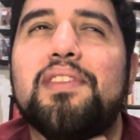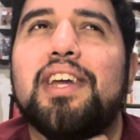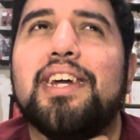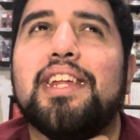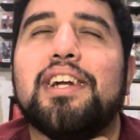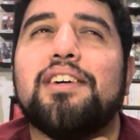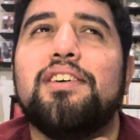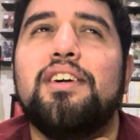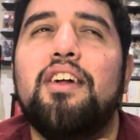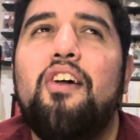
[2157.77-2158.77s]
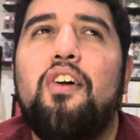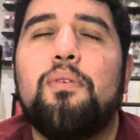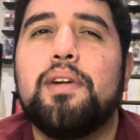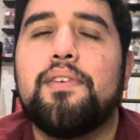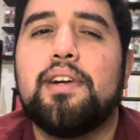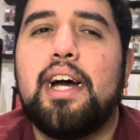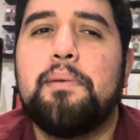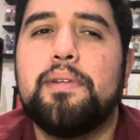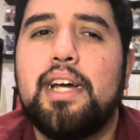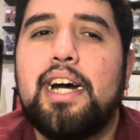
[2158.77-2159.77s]
I think. Whenever it
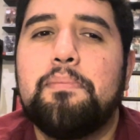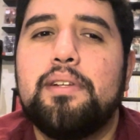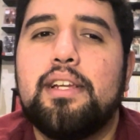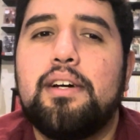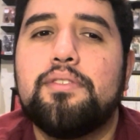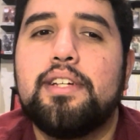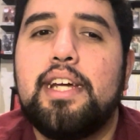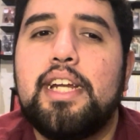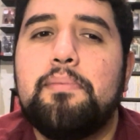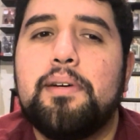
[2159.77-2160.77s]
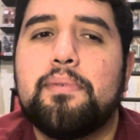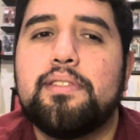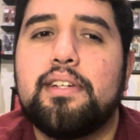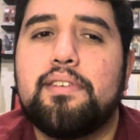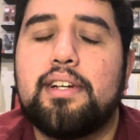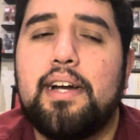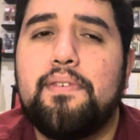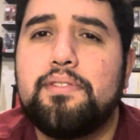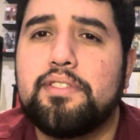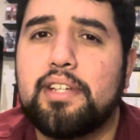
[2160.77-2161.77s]
happened. And I was going to hit him up because I
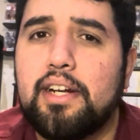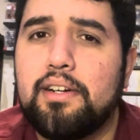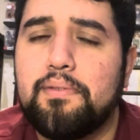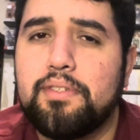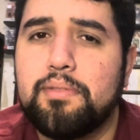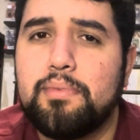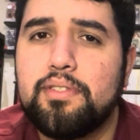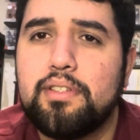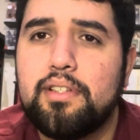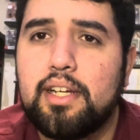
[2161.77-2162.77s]
felt scared for some reason.